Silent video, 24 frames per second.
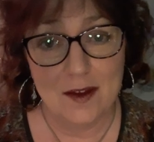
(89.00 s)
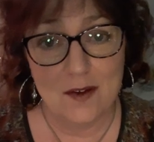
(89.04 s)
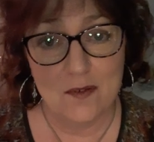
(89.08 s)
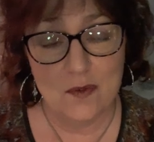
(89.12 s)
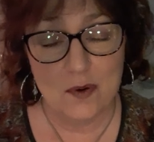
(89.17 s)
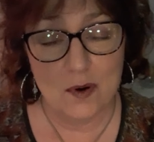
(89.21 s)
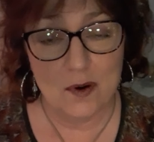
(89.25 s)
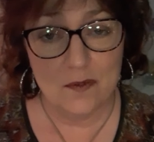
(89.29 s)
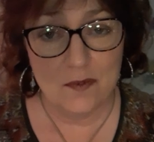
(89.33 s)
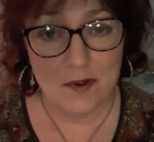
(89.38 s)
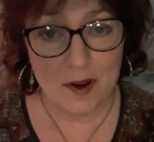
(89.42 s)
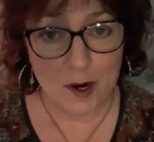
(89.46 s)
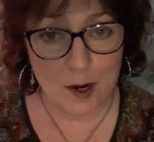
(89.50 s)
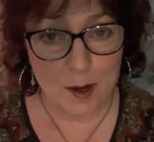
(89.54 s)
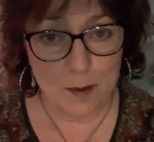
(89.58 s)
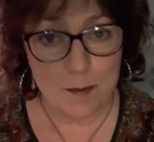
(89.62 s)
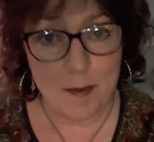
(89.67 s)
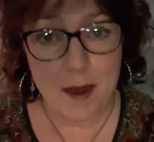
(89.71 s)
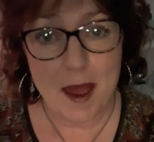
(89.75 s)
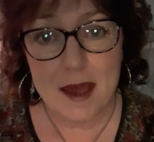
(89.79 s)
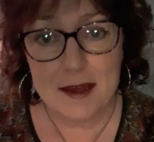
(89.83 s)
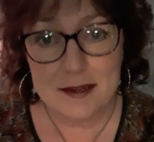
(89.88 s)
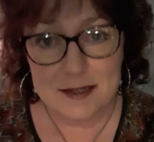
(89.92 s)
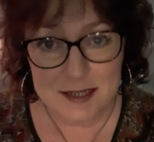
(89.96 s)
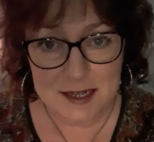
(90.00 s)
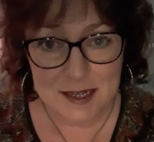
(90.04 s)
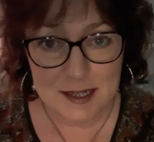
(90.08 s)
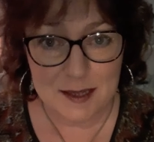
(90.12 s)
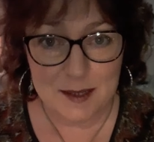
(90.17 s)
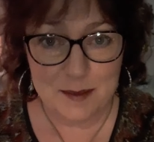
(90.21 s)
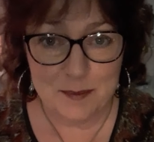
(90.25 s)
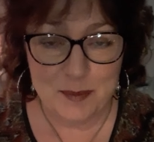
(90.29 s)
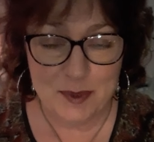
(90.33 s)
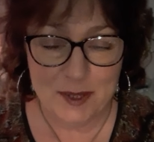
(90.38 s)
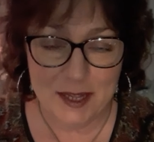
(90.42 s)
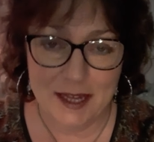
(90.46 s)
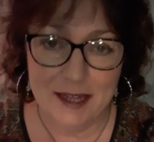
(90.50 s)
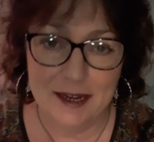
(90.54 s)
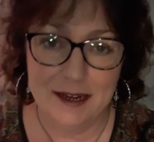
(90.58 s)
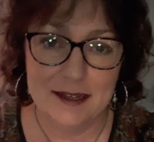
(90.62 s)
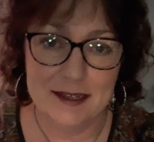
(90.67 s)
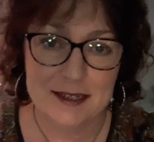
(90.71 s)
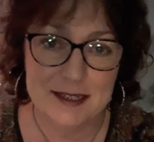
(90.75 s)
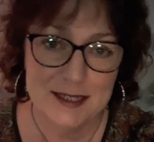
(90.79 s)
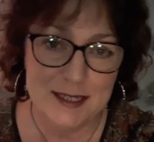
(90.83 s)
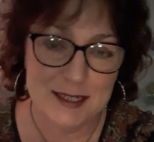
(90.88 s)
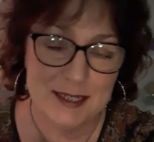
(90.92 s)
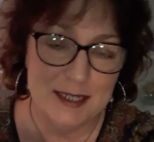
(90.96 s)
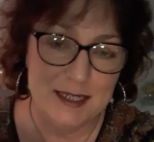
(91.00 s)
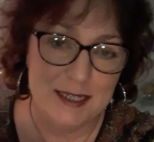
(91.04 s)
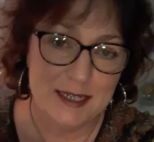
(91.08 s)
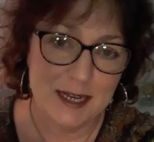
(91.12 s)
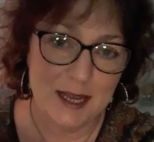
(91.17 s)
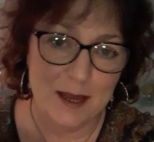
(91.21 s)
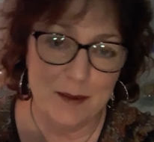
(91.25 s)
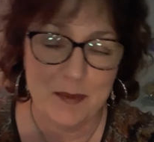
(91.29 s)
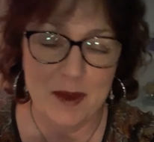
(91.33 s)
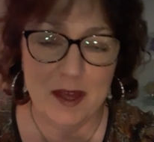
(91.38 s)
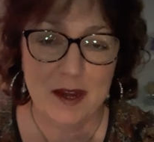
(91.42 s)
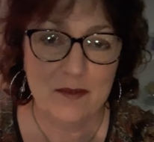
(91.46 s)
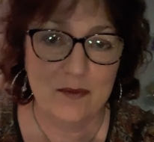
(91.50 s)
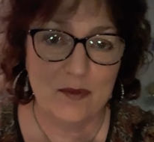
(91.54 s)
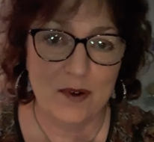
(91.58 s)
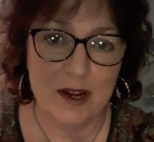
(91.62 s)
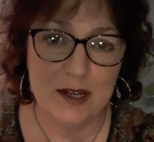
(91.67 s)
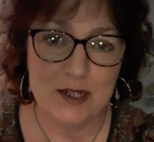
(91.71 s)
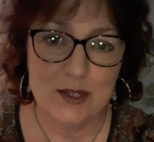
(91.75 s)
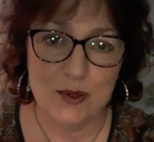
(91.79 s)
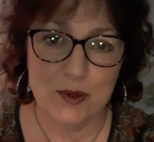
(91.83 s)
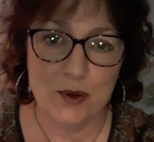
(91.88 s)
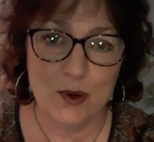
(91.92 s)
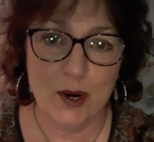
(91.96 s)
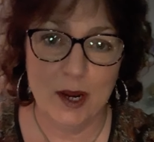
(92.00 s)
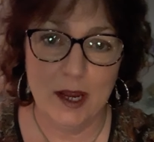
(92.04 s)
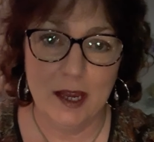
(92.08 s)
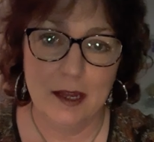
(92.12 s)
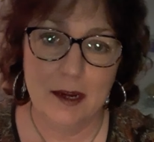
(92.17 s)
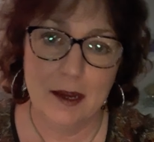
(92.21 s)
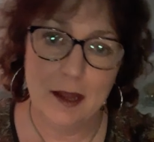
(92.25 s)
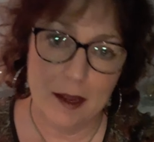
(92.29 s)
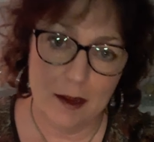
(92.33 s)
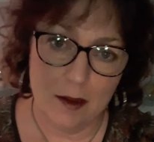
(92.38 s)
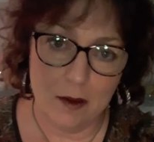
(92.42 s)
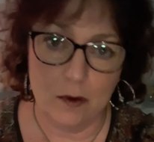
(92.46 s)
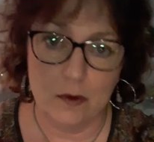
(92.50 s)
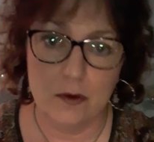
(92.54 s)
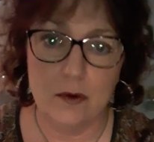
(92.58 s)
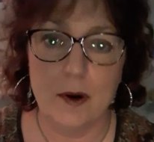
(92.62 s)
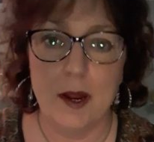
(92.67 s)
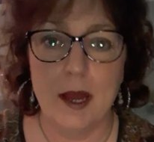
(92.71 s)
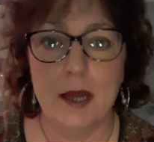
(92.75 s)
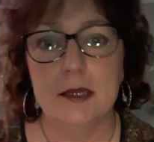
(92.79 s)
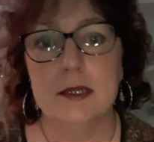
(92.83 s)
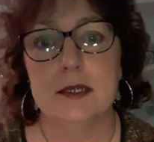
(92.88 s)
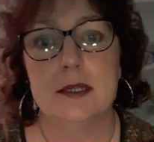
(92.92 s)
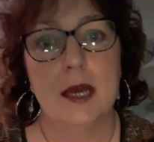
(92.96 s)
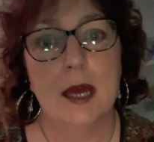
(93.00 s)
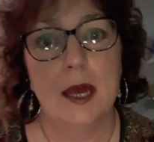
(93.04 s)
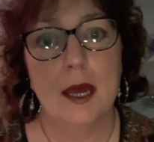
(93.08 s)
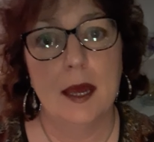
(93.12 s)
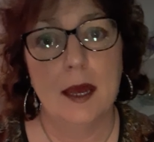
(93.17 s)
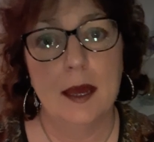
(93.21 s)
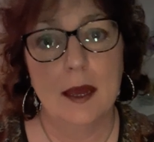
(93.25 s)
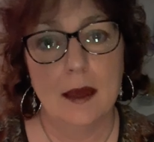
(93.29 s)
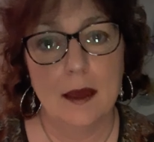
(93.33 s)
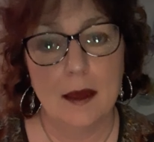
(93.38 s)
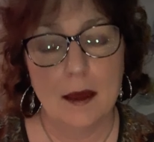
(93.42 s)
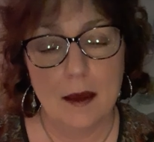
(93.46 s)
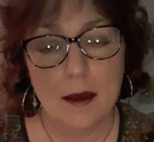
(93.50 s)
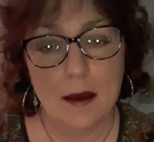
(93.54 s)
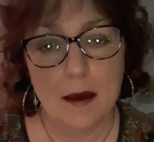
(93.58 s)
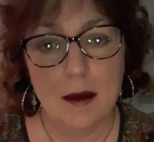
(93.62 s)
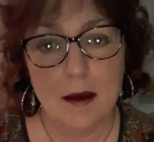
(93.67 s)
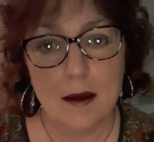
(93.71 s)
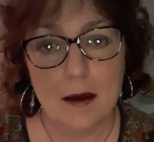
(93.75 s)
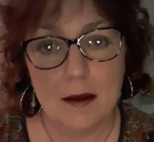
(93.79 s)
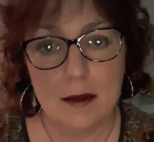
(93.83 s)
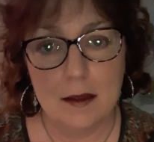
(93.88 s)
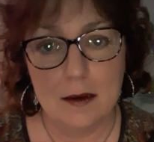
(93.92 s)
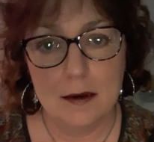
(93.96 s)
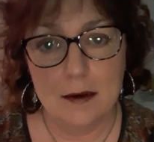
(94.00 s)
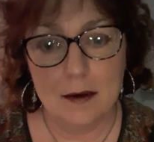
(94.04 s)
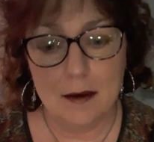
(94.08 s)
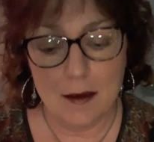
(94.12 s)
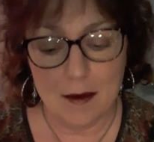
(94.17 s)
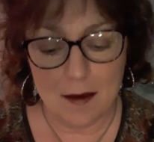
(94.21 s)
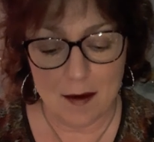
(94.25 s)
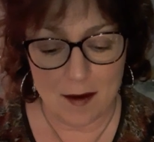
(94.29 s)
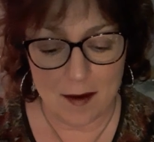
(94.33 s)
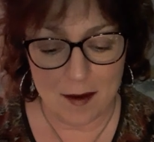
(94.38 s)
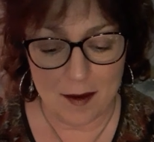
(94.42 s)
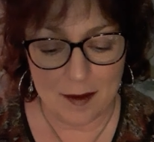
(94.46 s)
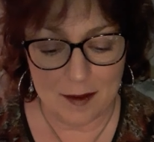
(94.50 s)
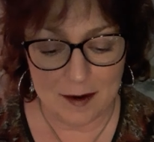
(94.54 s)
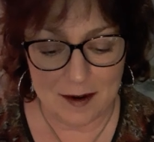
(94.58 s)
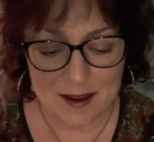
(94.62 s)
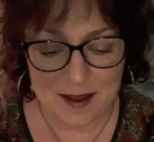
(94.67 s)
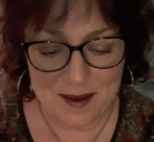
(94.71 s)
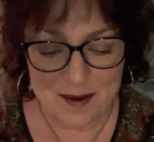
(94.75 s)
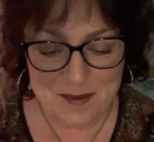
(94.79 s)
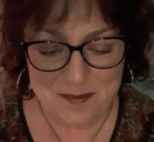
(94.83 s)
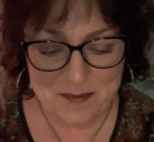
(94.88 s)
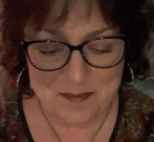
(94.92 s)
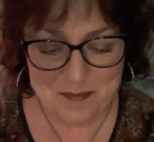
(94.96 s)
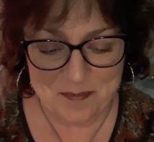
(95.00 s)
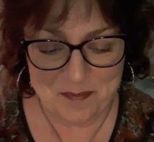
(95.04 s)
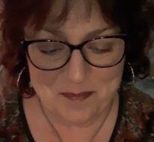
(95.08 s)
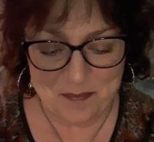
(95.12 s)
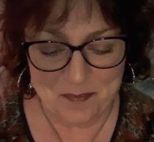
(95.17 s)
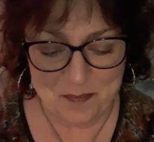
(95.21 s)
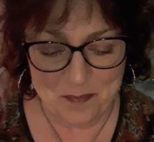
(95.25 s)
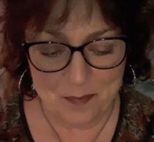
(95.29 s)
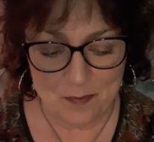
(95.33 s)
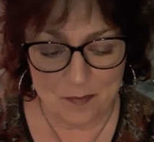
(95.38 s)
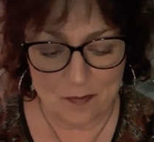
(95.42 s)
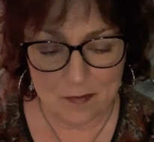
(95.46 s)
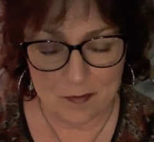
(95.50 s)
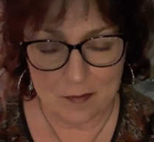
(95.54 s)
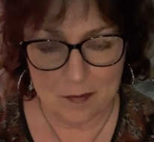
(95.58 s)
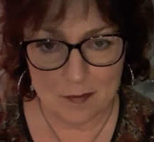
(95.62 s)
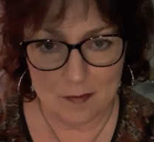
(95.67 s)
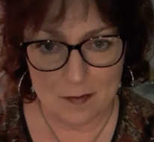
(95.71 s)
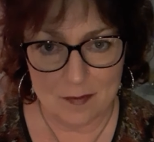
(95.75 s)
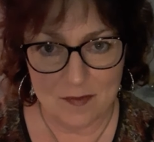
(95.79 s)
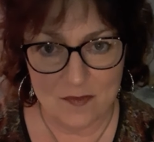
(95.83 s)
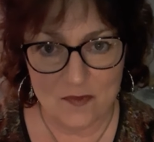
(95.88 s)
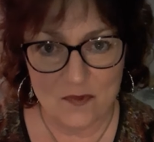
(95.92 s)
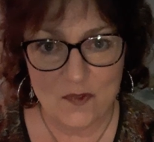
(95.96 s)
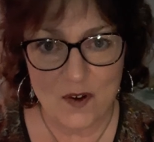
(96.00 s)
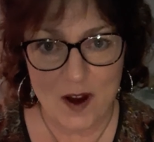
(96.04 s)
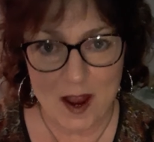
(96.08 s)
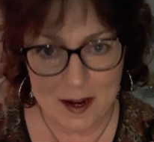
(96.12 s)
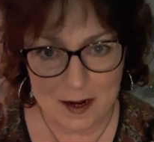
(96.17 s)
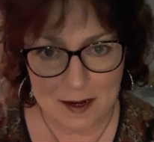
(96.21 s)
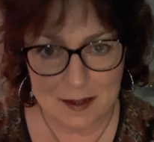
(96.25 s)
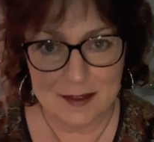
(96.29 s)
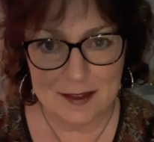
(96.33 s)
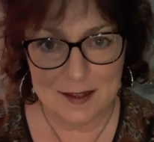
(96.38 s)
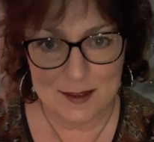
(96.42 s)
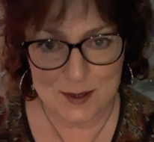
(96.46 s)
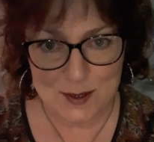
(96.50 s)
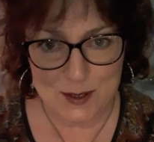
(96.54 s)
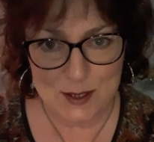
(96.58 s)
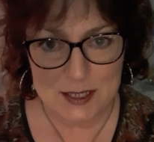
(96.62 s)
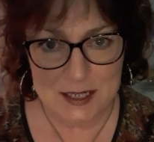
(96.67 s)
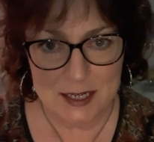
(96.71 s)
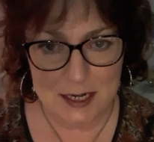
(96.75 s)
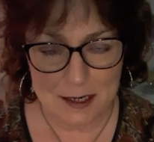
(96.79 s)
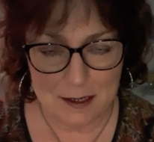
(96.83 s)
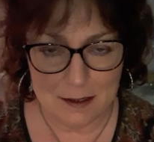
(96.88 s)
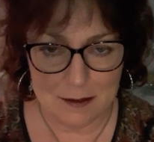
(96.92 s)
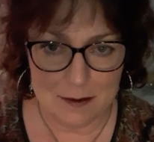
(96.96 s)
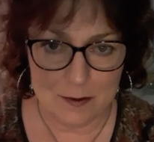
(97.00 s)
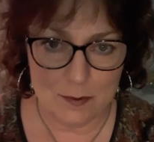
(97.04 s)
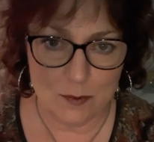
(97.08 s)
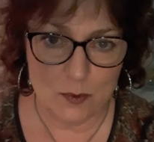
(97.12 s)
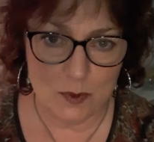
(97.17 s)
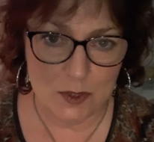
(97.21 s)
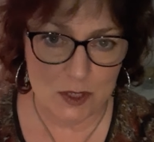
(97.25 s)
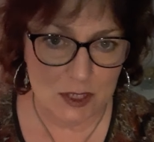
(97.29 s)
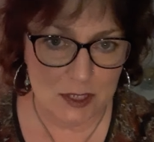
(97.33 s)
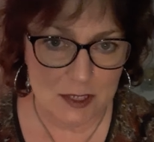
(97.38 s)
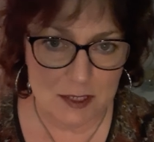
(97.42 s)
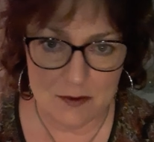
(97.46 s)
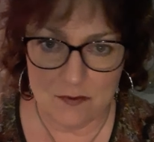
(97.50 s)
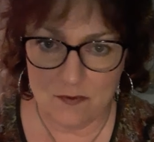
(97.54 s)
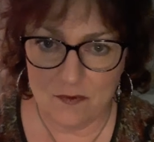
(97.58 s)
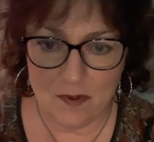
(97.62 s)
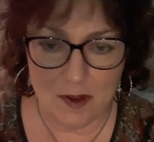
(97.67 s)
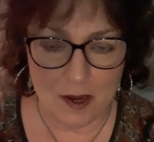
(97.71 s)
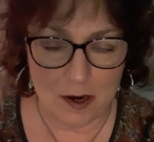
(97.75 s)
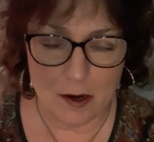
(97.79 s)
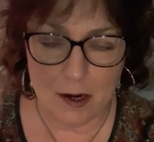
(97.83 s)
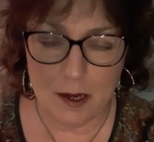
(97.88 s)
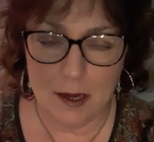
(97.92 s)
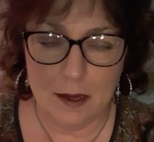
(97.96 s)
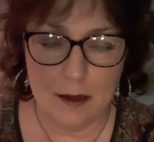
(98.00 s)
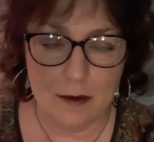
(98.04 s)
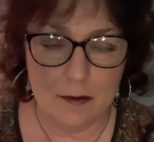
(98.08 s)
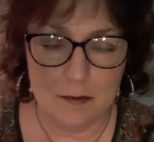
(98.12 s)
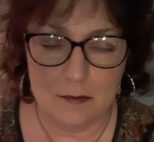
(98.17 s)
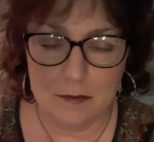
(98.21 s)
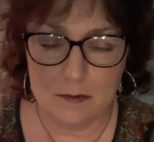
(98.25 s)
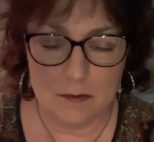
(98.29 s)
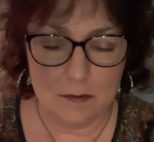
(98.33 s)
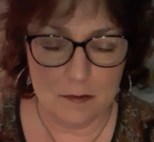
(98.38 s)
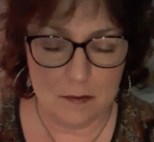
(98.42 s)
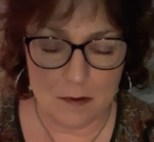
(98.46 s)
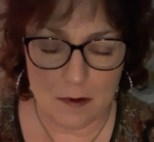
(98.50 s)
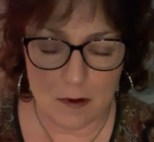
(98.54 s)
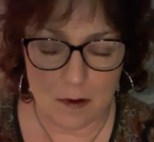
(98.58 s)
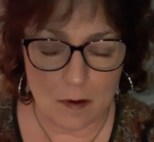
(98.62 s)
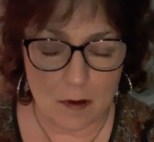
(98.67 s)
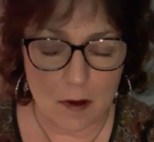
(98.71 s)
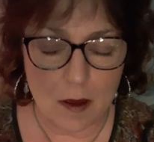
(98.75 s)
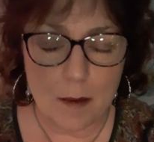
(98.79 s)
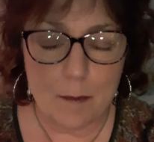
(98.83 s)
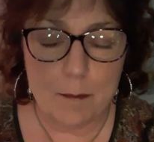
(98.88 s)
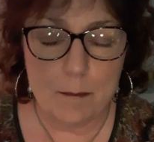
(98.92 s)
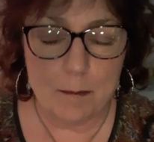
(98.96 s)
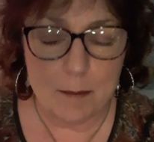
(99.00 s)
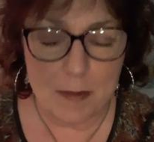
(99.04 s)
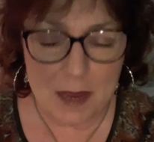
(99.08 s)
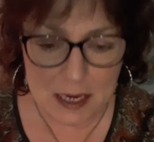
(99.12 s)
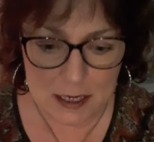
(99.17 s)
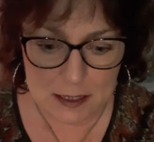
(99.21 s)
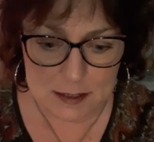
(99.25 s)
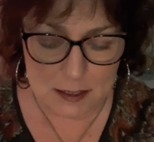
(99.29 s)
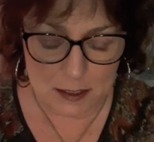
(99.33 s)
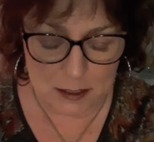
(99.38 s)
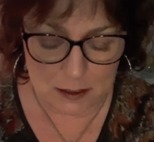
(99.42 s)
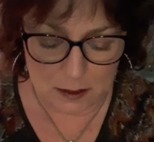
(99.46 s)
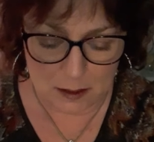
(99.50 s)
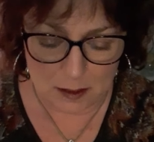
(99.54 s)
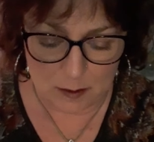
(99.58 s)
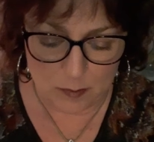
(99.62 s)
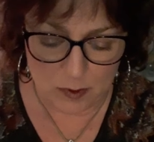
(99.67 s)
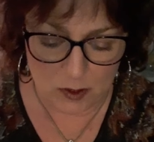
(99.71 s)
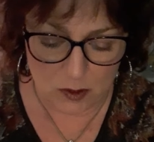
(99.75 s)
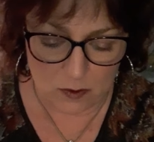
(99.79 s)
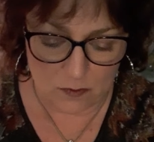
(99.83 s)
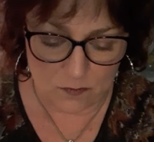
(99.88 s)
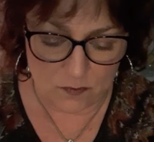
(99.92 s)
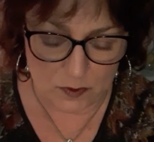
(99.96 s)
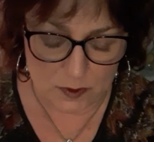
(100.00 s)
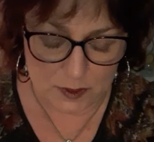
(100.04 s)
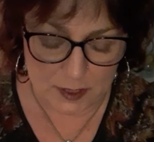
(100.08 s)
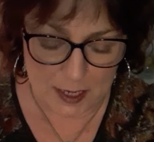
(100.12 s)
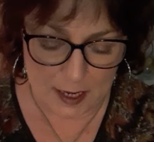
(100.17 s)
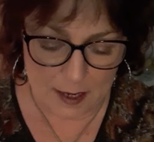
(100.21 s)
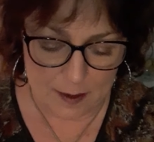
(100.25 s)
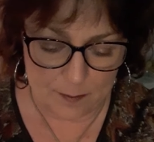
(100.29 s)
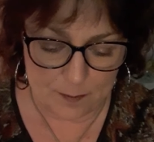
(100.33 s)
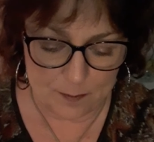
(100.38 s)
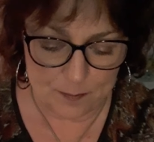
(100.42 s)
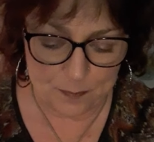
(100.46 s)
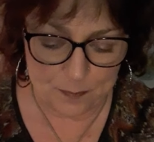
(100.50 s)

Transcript: for a very masculine planet to come out of retrograde and go direct on, on um, Friday the 13th, which is a very amazingly beautiful day.